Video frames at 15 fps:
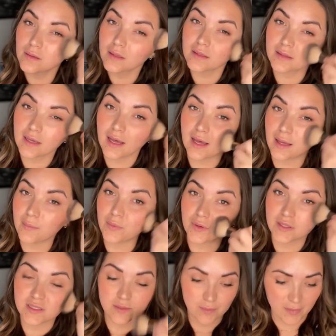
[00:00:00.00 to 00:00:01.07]
the high
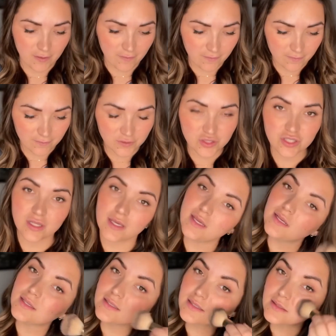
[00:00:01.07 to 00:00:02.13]
points of my
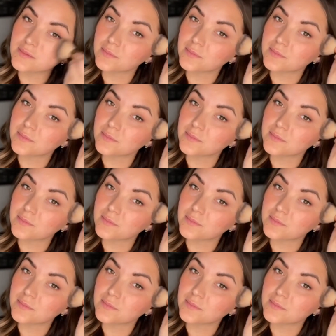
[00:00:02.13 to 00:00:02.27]
cheeks.